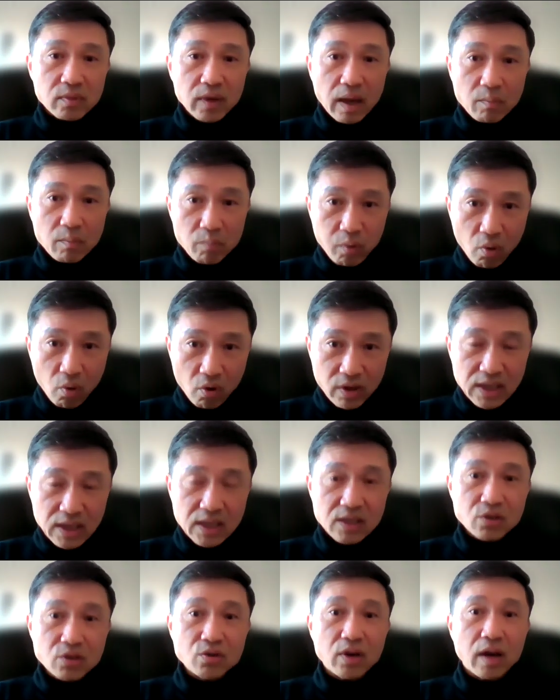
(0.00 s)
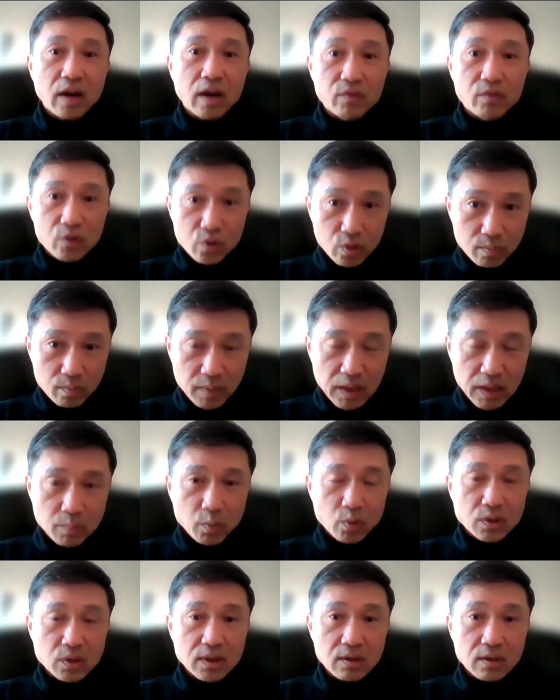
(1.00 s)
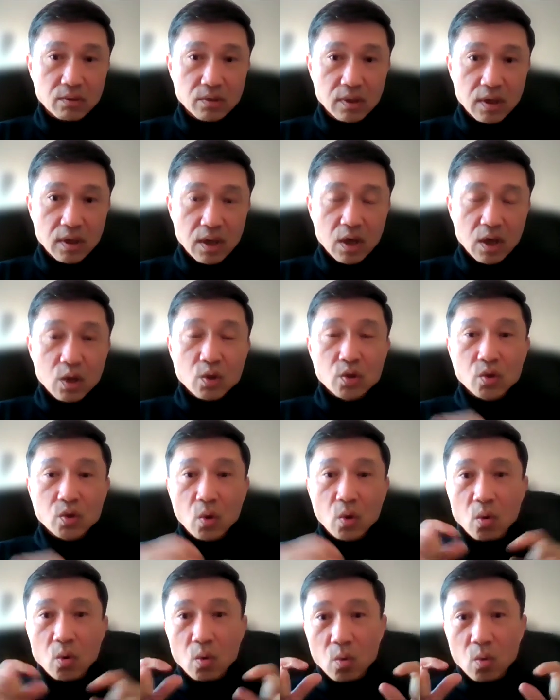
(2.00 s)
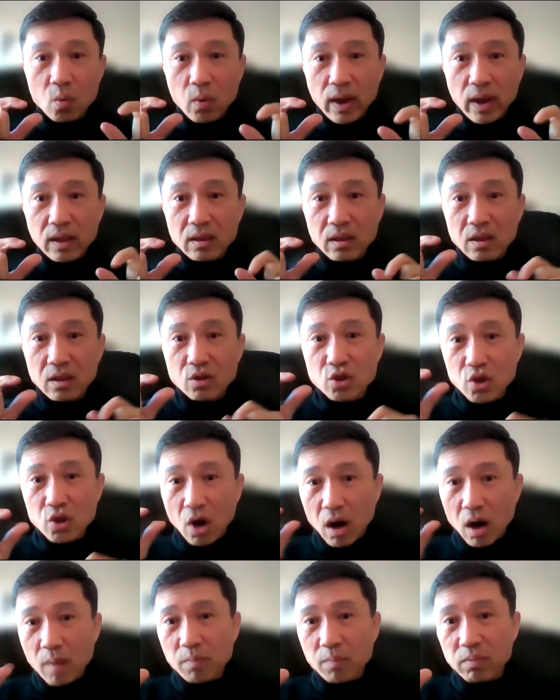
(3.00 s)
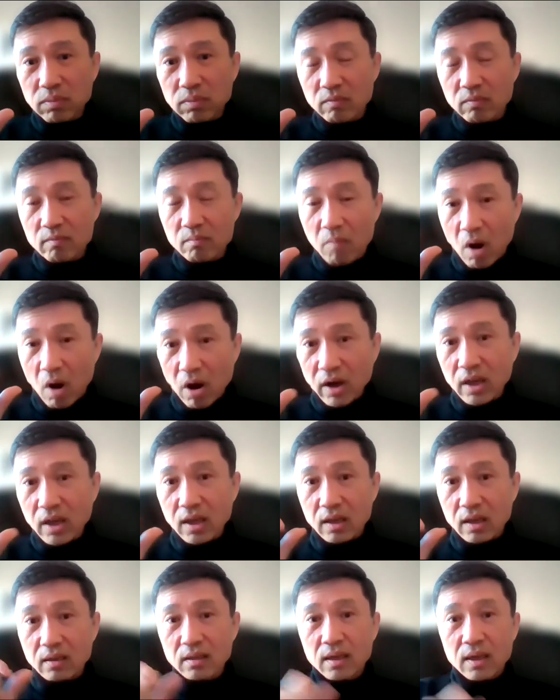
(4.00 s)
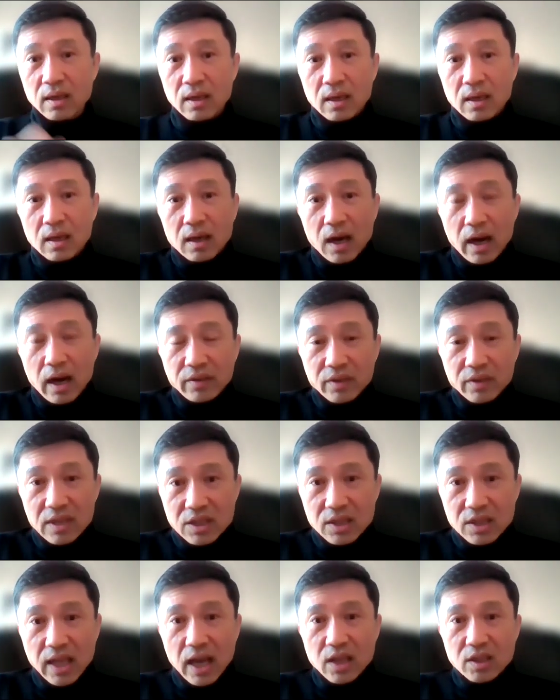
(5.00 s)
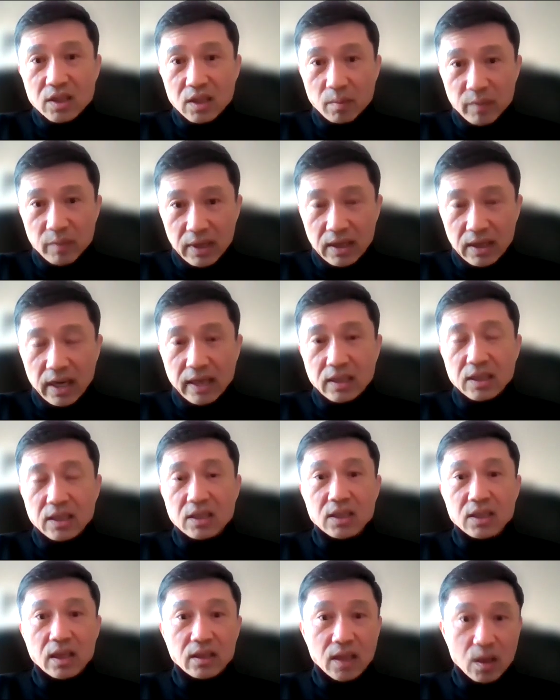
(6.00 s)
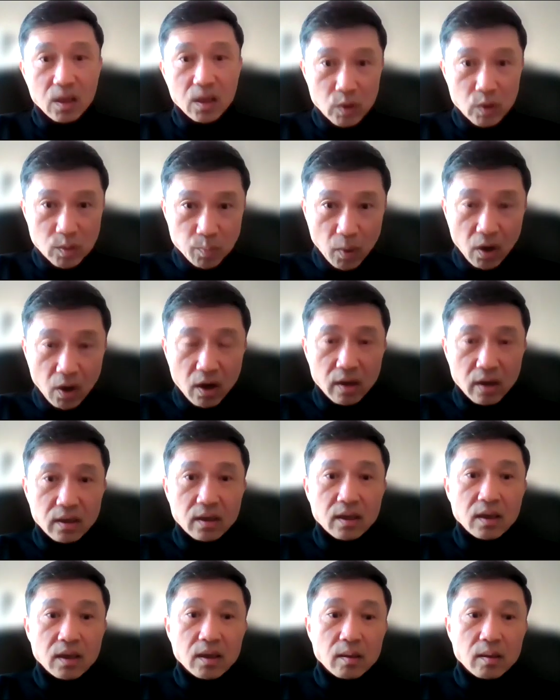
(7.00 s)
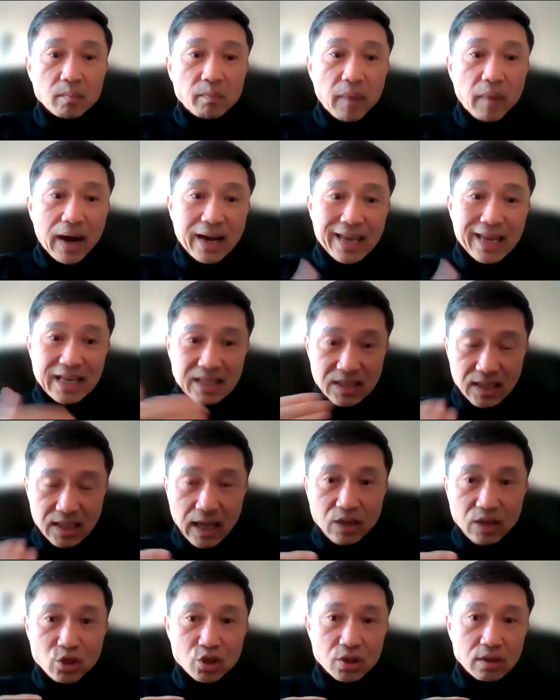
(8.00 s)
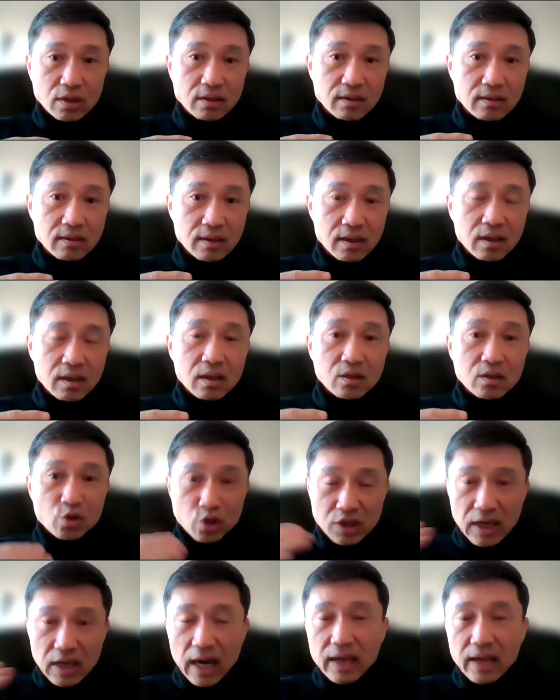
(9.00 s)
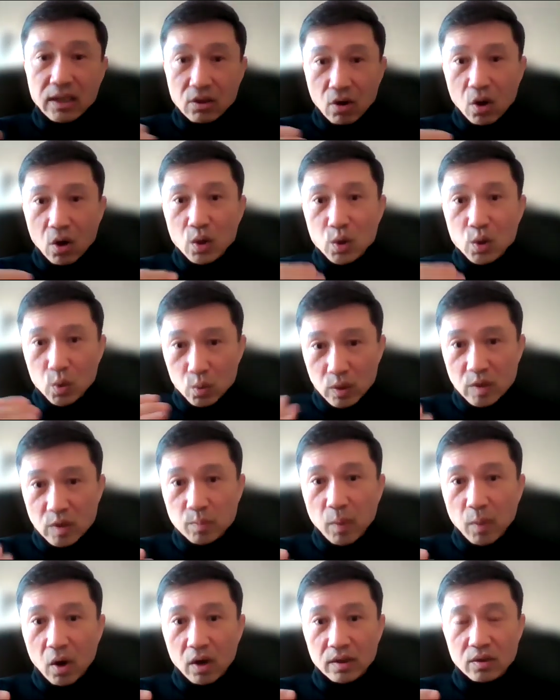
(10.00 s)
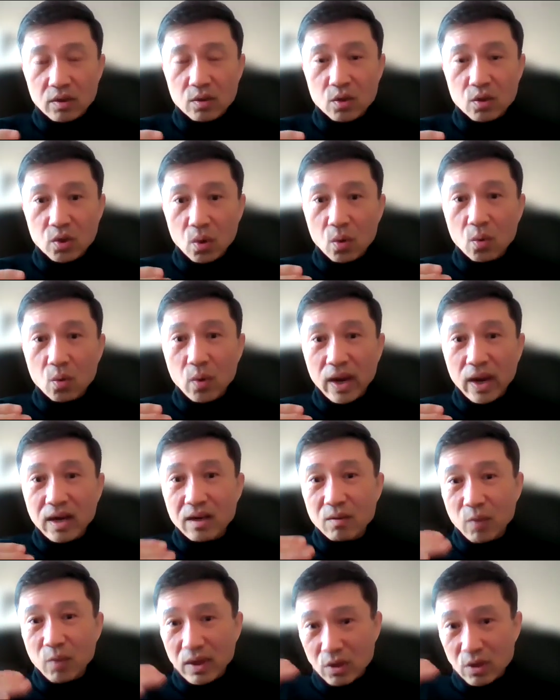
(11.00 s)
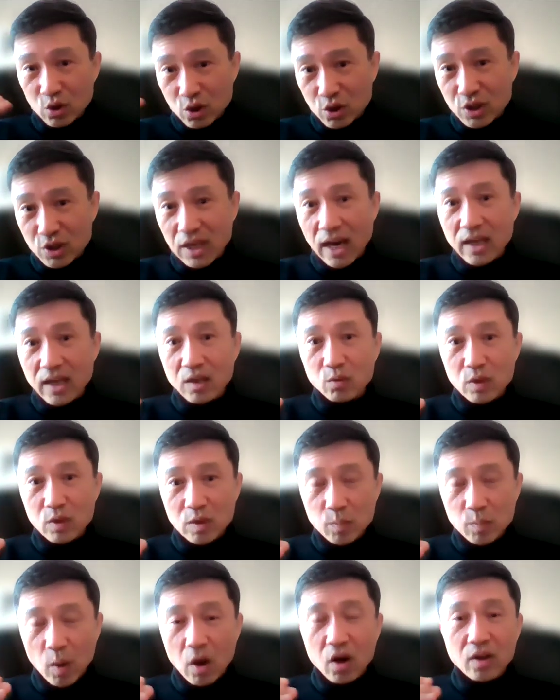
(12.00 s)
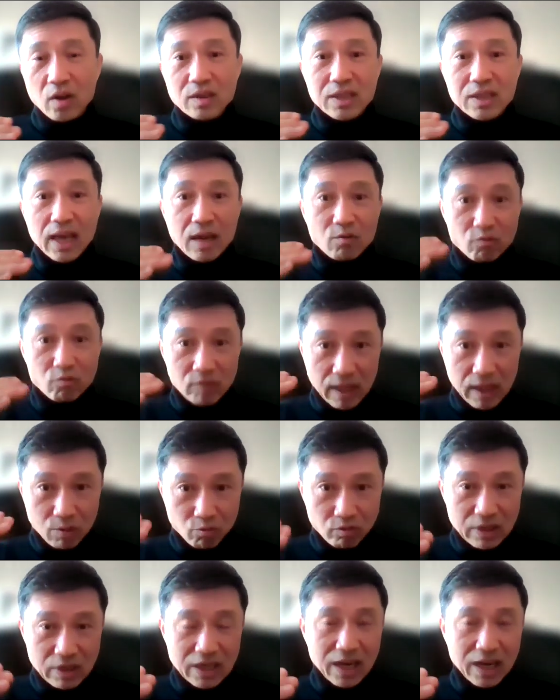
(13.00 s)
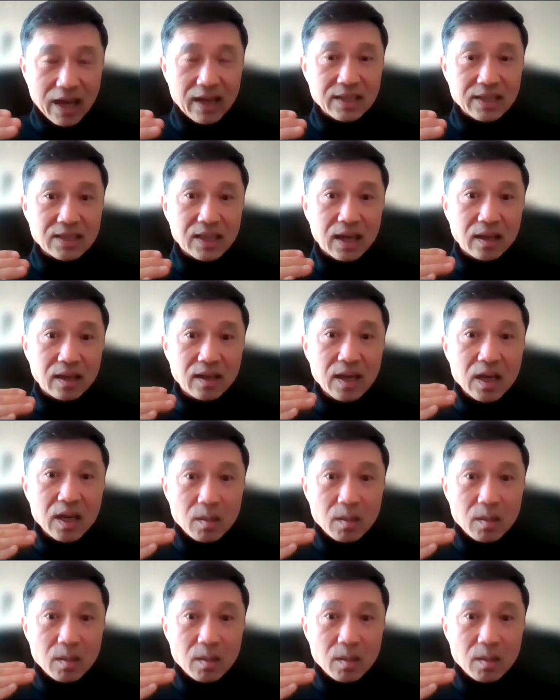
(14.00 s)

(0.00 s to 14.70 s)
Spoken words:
employees to have good people skills. So when the job market understands something like this and they respond, by extension, society also responds. So when the society responds and they realize that